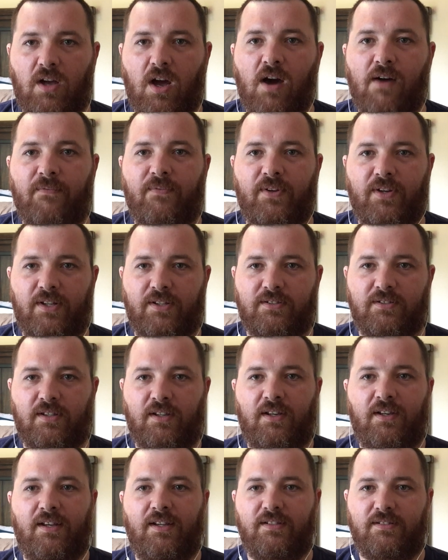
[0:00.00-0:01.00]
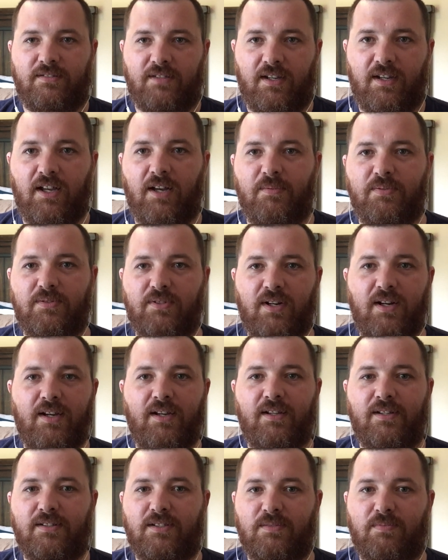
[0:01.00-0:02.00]
confidence, and sitting up
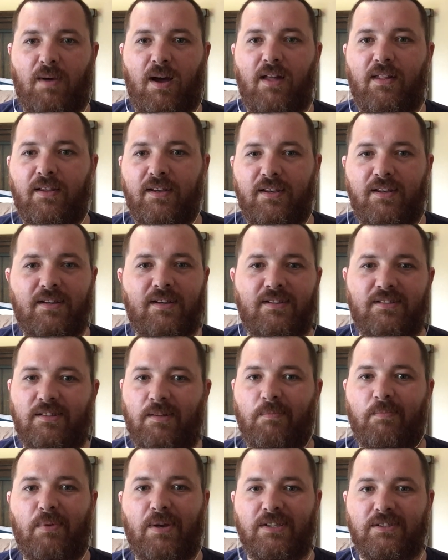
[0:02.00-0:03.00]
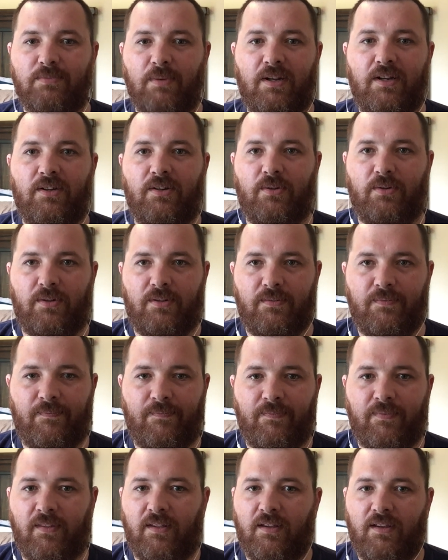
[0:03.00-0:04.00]
straight and smiling is the best way to do it.
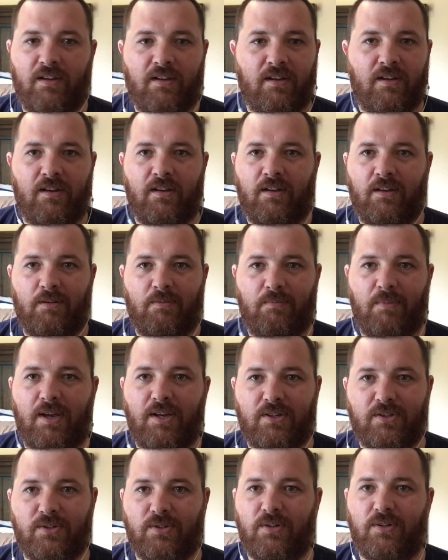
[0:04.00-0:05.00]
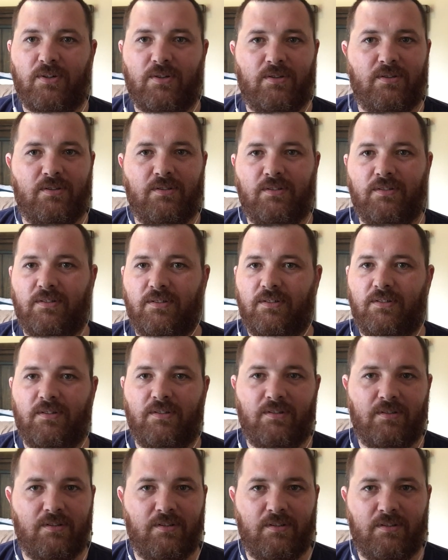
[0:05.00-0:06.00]
Make sure
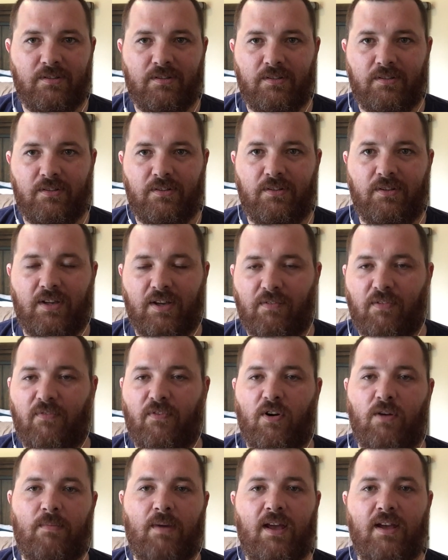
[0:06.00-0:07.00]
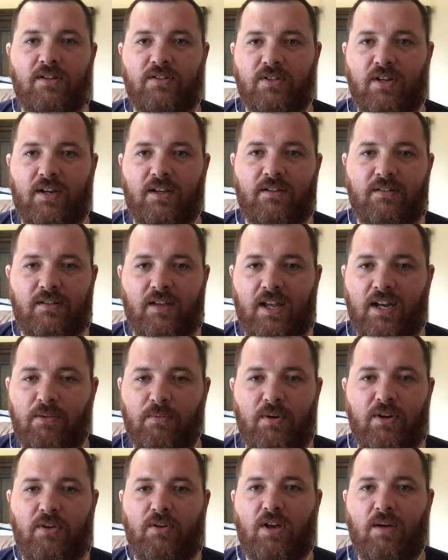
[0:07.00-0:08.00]
you give a firm handshake.
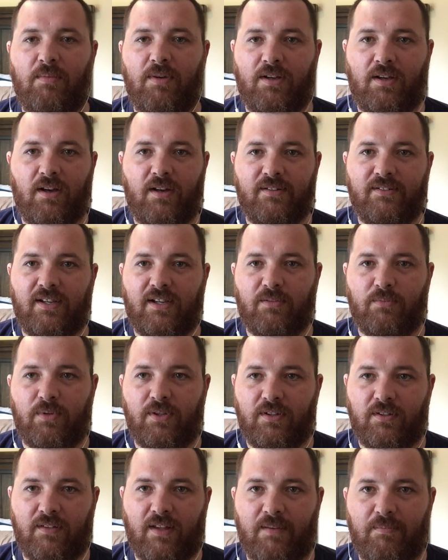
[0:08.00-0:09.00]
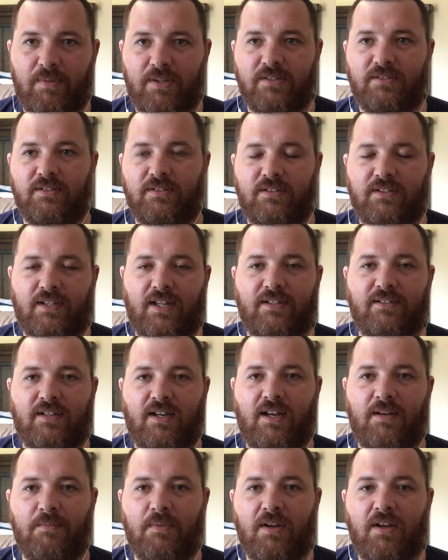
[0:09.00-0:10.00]
Anyone you come in contact with at that business at that
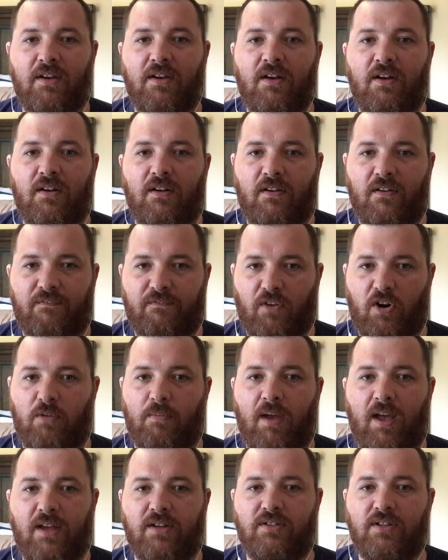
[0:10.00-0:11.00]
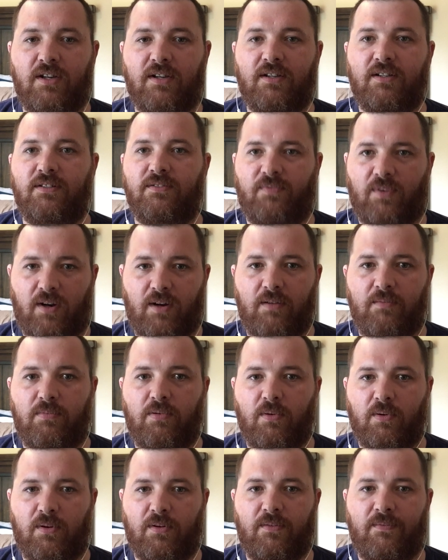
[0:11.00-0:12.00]
time, a firm handshake is very
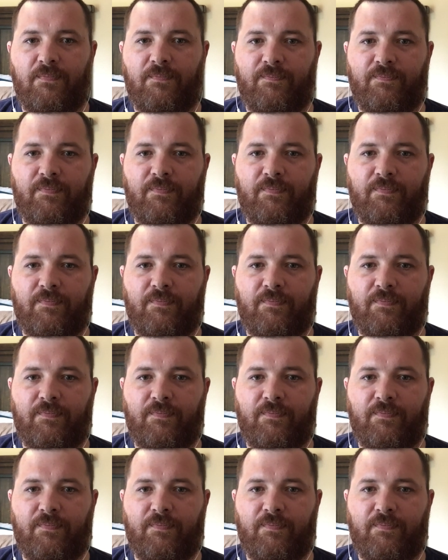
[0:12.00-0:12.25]
important.